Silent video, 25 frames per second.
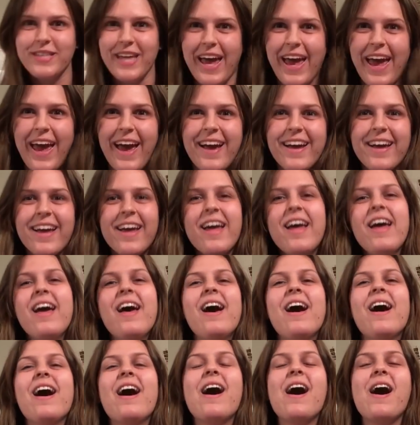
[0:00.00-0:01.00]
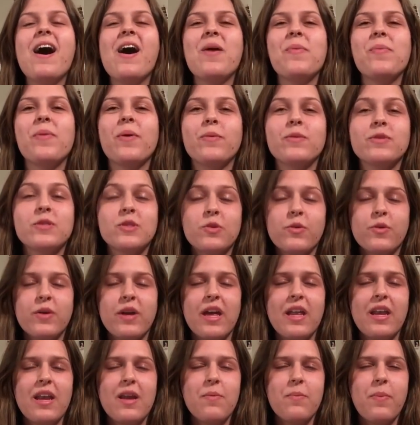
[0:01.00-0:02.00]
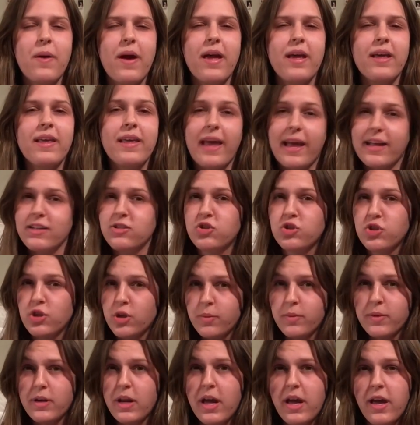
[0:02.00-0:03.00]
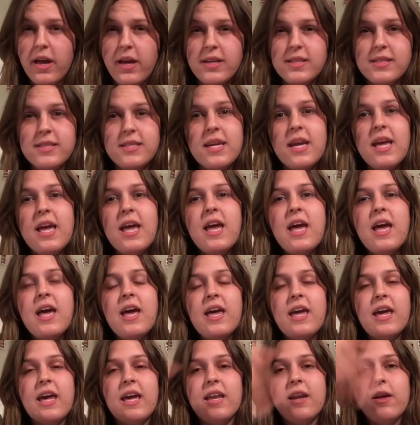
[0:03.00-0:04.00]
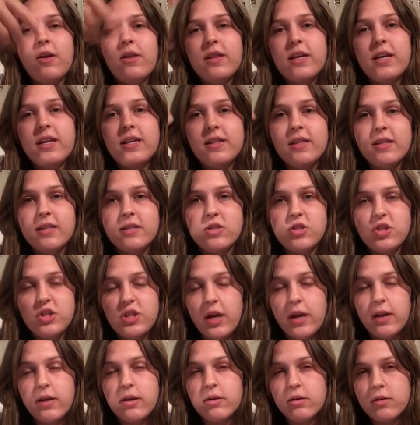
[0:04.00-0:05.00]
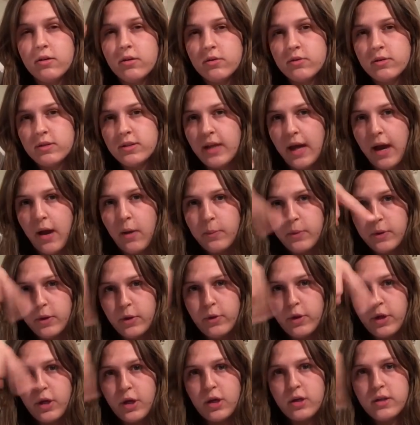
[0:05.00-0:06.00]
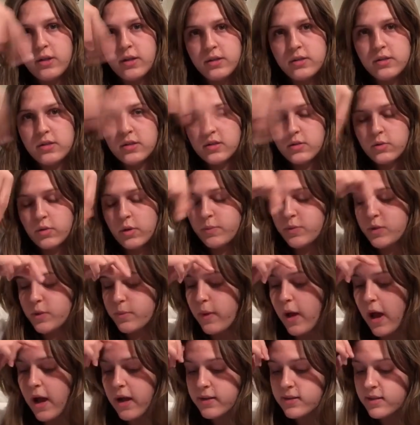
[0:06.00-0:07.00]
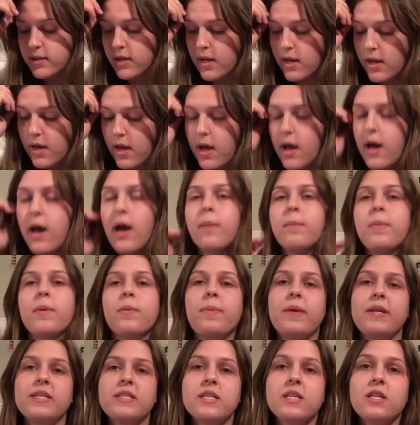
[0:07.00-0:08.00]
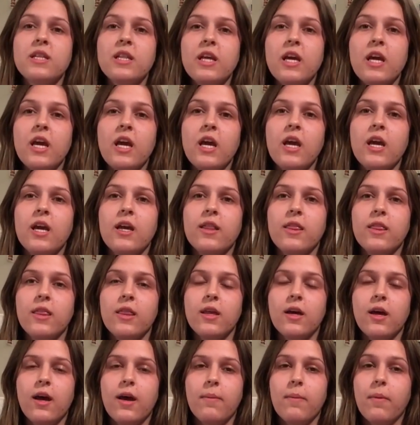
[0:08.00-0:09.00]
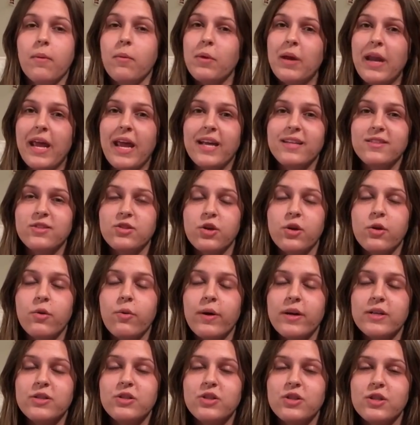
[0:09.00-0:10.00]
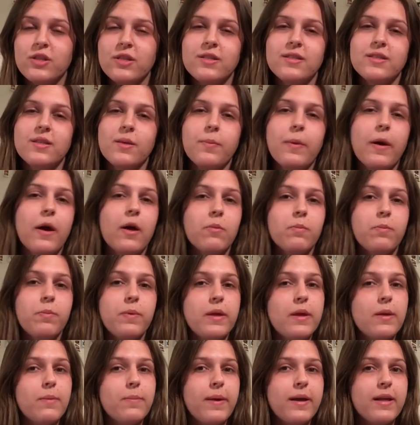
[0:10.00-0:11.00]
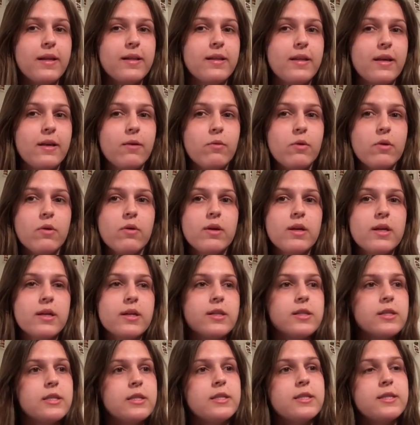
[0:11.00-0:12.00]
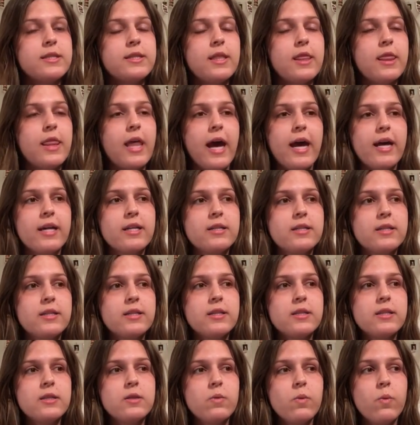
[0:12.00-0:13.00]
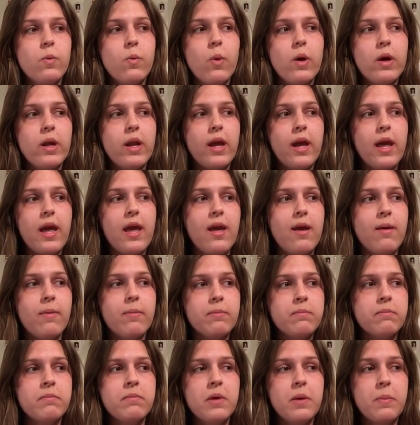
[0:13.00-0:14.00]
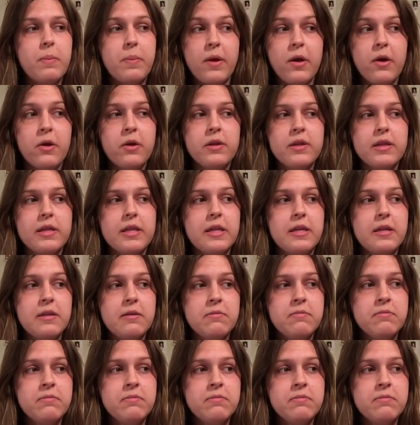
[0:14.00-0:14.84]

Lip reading: tag that was created by Get Germanized, and I'll link the channel down below here in the description box. But basically, I'm gonna answer questions about being bilingual because that's what I am, apparently.